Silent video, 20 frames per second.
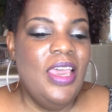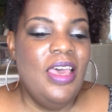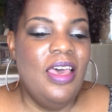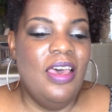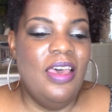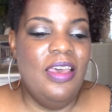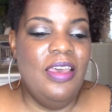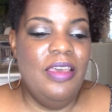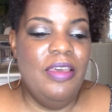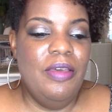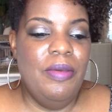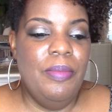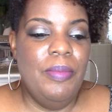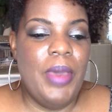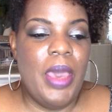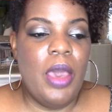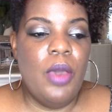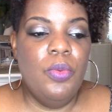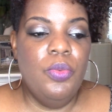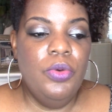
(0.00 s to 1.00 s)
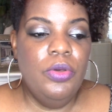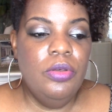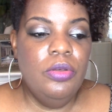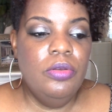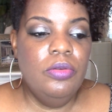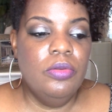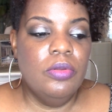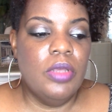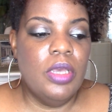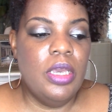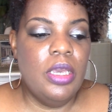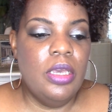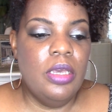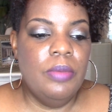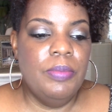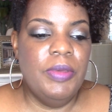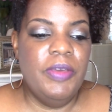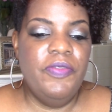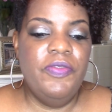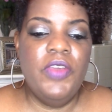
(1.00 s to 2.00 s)
I will,
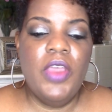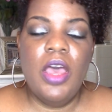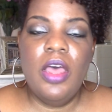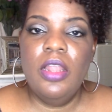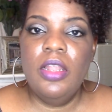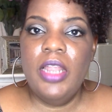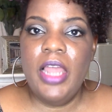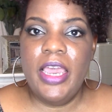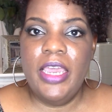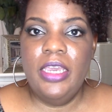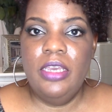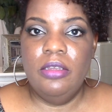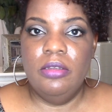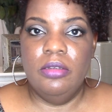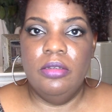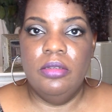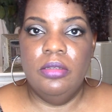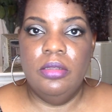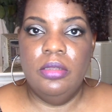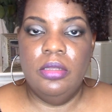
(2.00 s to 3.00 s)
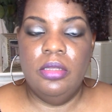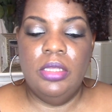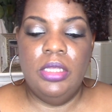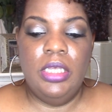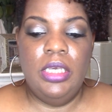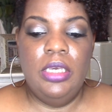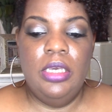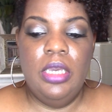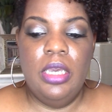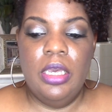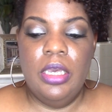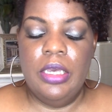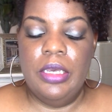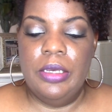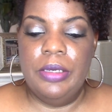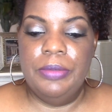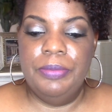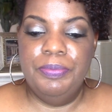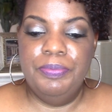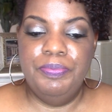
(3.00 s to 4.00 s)
if y'all like
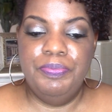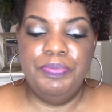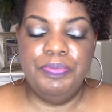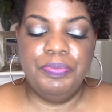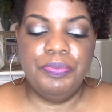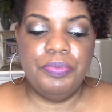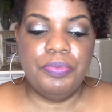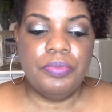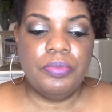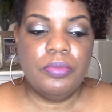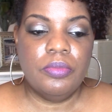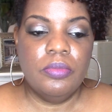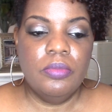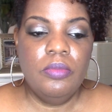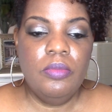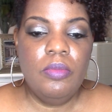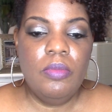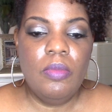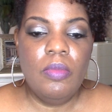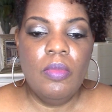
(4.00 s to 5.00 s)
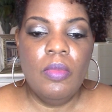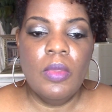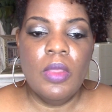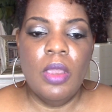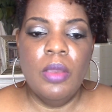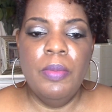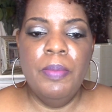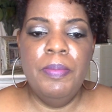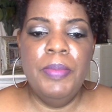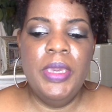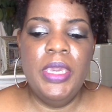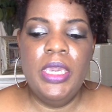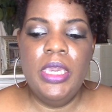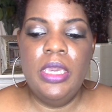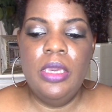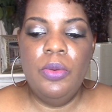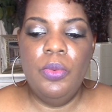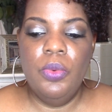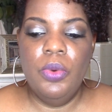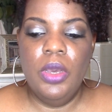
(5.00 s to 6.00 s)
the
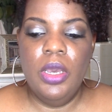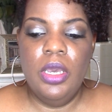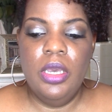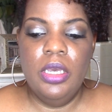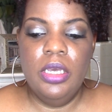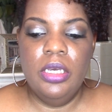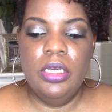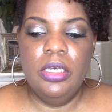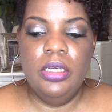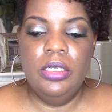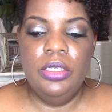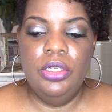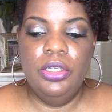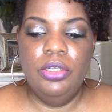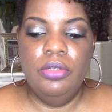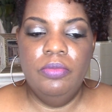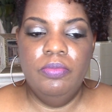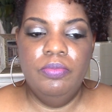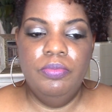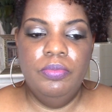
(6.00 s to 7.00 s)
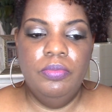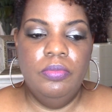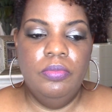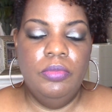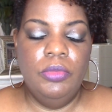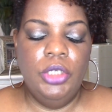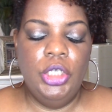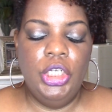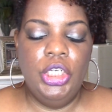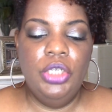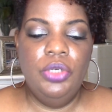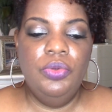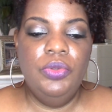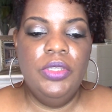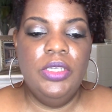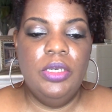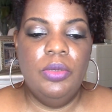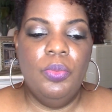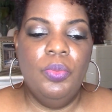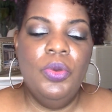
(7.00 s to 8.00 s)
me
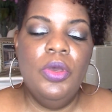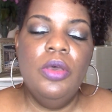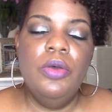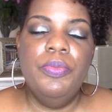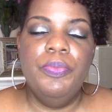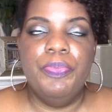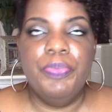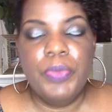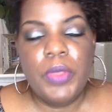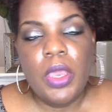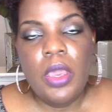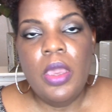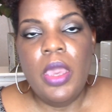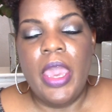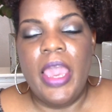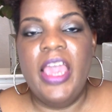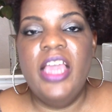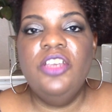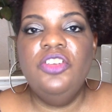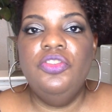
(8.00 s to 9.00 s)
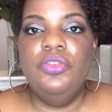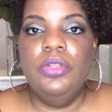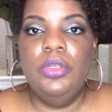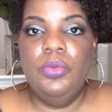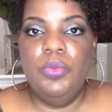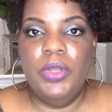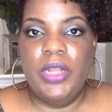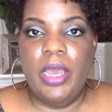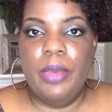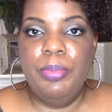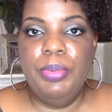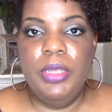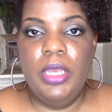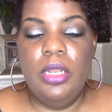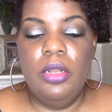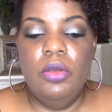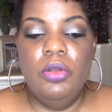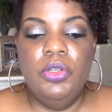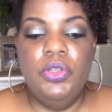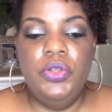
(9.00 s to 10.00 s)
choosing, well, actually what I plan
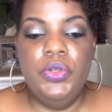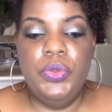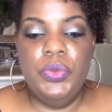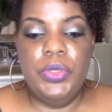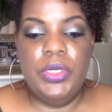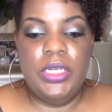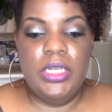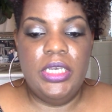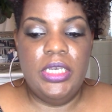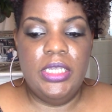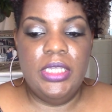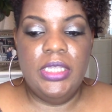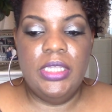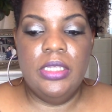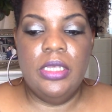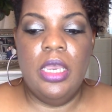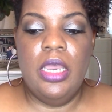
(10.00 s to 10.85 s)
on doing is,